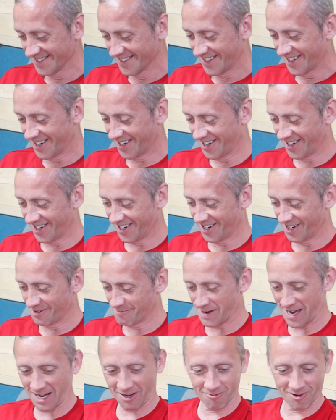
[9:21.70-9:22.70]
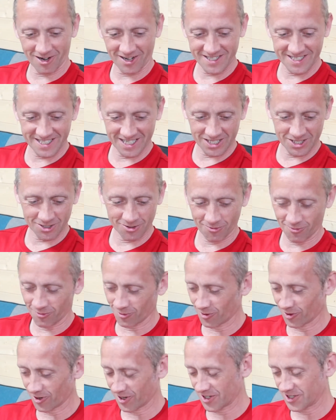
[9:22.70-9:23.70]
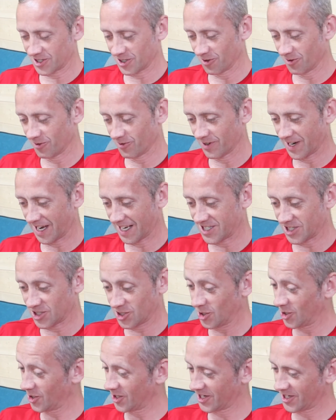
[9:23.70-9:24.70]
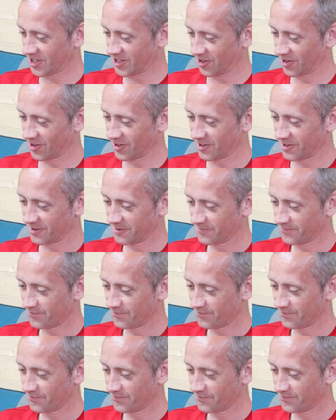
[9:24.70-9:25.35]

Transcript: Oh, back walk 604. So that's 2 out of 2.